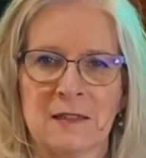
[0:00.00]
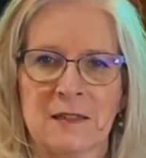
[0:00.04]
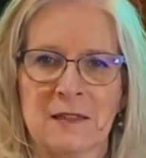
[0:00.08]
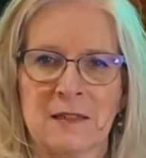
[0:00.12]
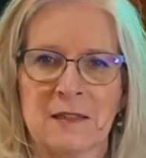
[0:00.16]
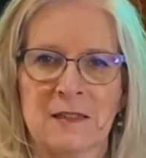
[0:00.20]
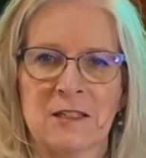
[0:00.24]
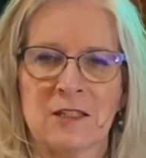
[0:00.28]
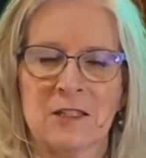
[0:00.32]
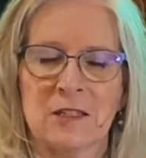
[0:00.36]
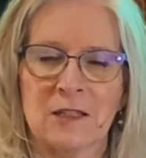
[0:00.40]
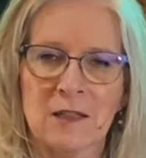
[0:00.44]

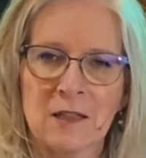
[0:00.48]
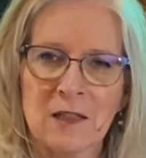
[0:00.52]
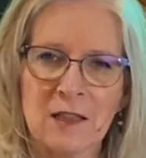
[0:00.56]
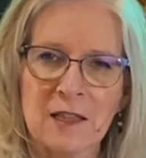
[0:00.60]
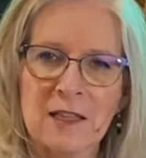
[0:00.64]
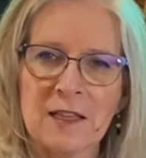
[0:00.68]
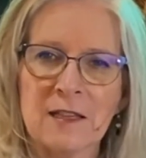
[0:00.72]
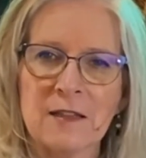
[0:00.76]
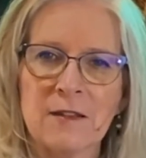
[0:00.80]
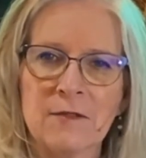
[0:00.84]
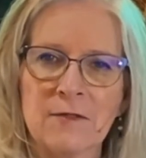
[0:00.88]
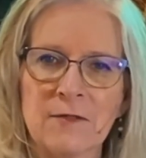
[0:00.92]
to
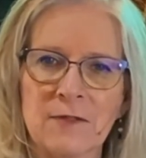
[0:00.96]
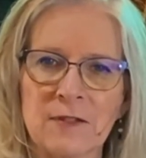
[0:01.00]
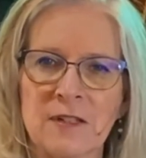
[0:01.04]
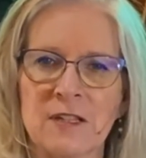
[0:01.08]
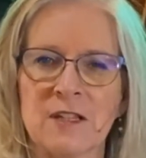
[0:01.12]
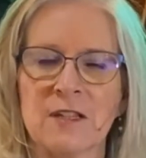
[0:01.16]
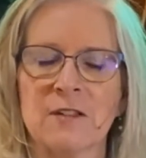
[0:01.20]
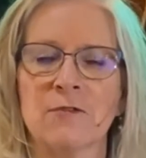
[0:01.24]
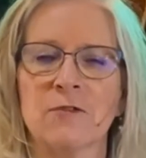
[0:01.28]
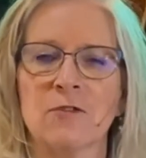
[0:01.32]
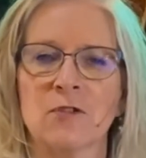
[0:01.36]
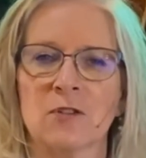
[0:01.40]
live
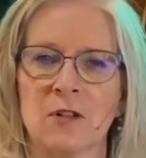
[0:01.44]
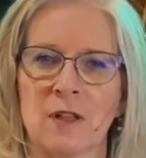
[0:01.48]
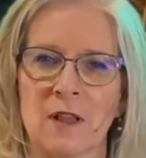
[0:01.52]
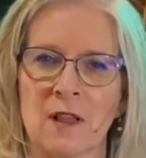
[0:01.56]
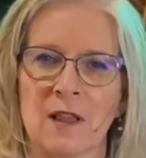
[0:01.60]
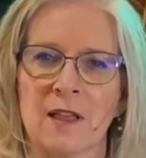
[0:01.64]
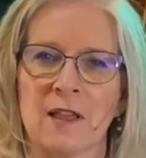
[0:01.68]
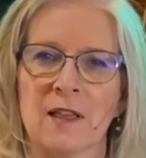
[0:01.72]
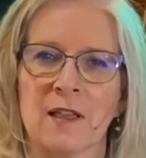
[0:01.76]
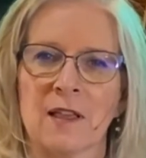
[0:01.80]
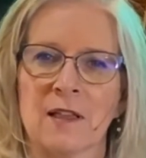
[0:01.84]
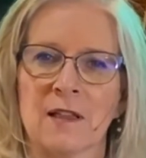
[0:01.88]

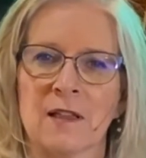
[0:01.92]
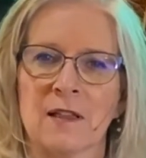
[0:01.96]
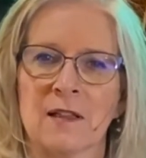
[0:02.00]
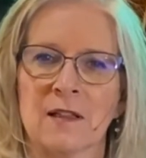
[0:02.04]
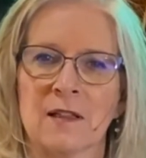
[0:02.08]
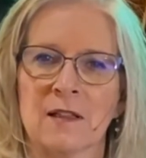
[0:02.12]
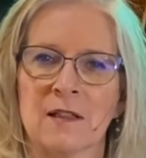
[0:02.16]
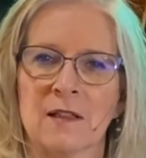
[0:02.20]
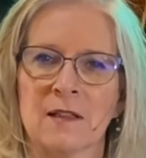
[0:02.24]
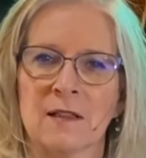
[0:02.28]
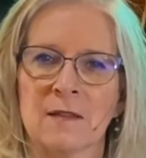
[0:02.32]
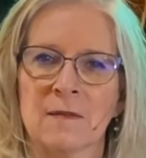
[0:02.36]
differently
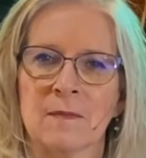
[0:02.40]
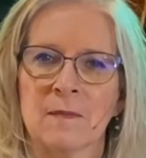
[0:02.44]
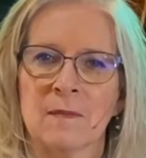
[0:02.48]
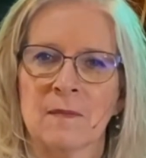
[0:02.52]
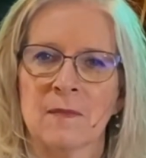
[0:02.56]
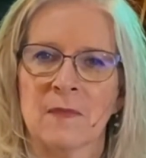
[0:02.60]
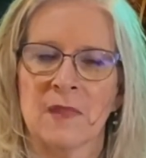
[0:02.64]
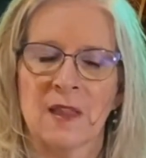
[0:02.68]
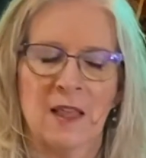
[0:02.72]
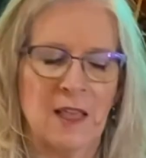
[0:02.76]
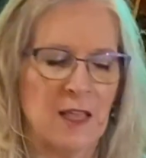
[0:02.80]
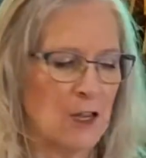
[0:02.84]

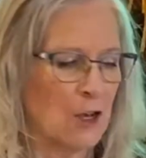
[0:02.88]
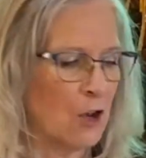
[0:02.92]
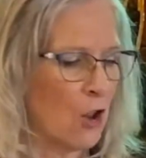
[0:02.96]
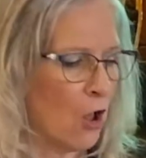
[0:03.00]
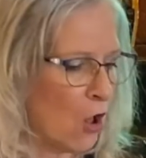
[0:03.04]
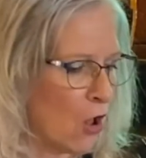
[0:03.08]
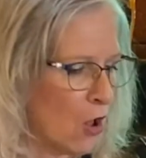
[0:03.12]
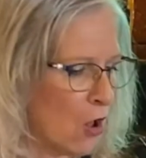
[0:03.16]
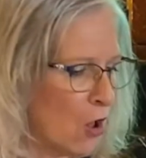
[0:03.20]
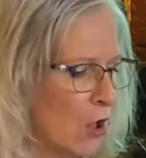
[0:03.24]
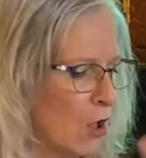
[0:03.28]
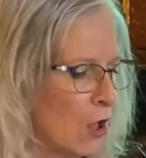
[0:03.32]
in
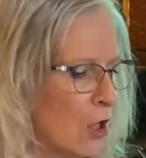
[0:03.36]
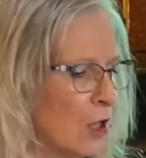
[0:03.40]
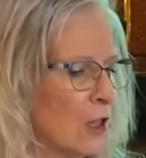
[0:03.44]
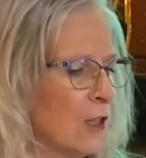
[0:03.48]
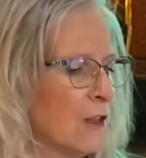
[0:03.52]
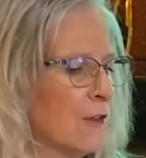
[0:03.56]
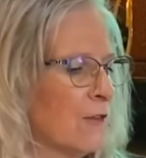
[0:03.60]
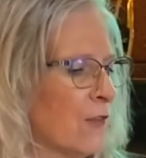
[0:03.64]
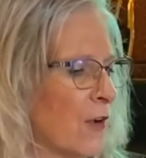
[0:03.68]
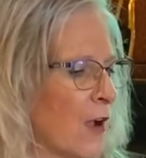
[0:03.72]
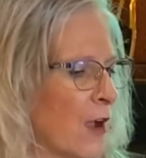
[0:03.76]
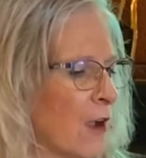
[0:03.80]
all
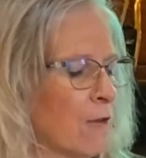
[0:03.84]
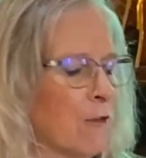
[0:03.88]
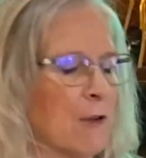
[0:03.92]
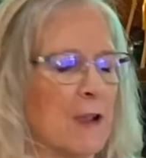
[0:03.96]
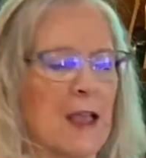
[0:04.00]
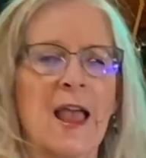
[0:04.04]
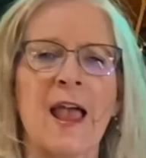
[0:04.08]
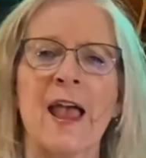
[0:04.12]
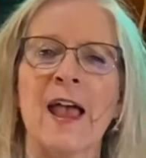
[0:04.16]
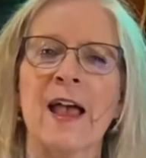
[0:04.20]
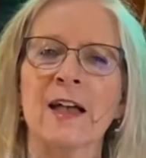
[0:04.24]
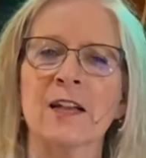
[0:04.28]
of our
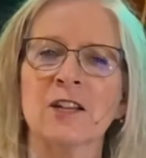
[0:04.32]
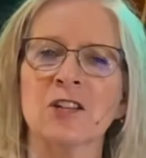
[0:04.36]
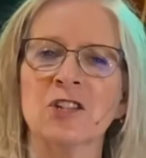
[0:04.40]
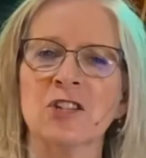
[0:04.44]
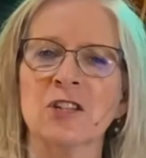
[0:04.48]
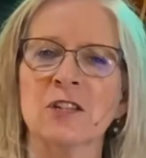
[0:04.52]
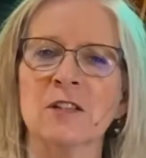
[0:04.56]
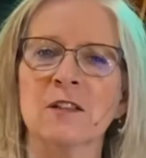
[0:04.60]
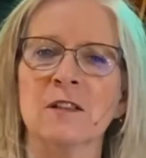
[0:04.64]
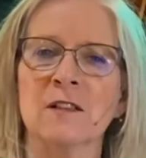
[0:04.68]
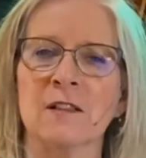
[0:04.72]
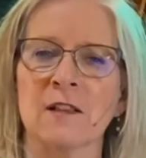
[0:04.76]

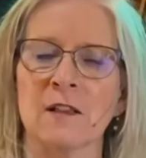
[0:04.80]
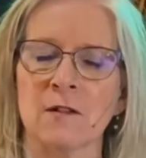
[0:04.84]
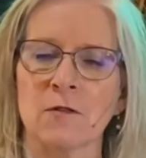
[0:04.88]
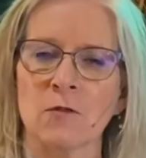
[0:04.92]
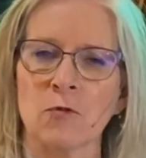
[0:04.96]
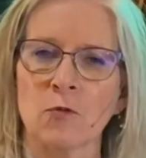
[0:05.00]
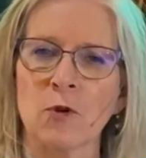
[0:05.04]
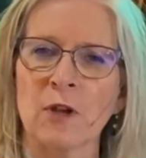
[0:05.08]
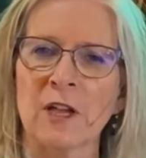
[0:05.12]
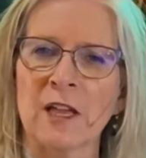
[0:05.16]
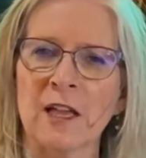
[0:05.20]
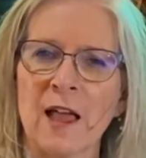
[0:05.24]
actions and
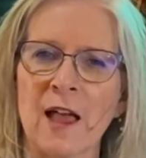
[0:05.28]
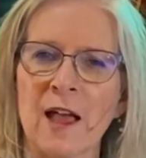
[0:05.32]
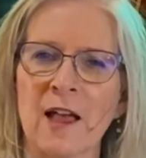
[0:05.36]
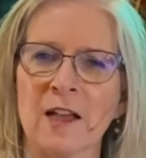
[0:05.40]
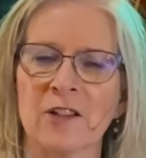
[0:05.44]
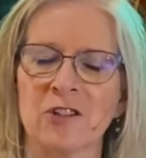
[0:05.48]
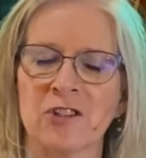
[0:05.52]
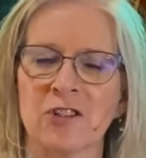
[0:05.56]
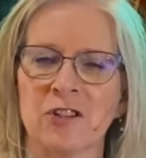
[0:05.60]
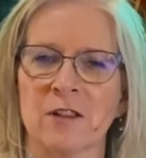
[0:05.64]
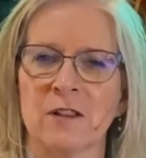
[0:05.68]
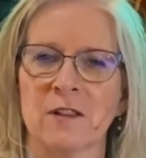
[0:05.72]

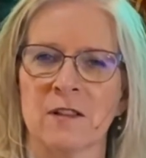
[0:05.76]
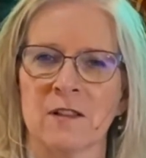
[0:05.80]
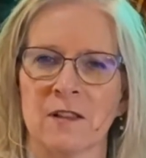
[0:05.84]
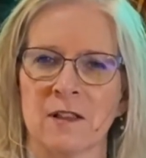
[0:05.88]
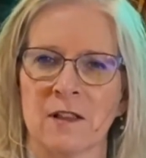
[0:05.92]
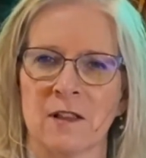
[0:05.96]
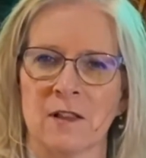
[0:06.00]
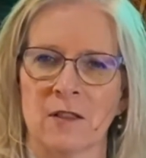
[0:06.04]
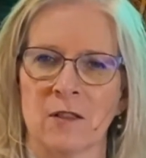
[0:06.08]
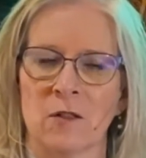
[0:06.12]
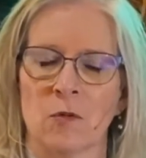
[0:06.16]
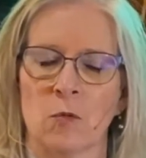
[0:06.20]
reactions
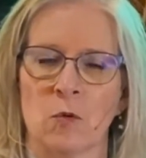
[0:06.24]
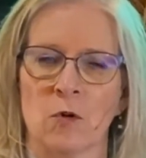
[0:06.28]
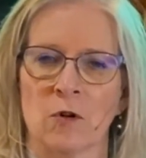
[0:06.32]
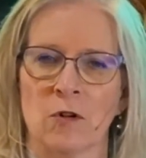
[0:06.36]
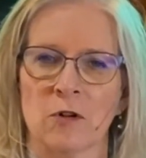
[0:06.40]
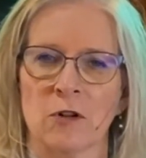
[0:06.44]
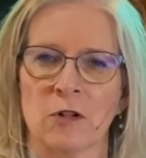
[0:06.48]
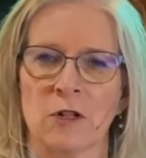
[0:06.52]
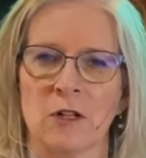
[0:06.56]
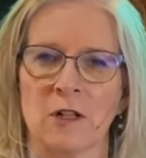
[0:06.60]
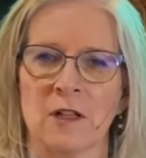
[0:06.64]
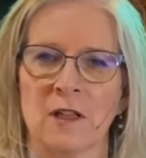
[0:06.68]
in the
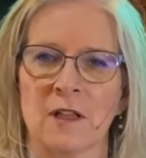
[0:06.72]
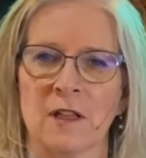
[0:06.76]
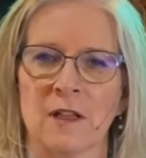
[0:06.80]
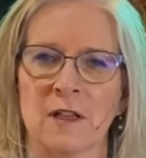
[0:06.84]
world.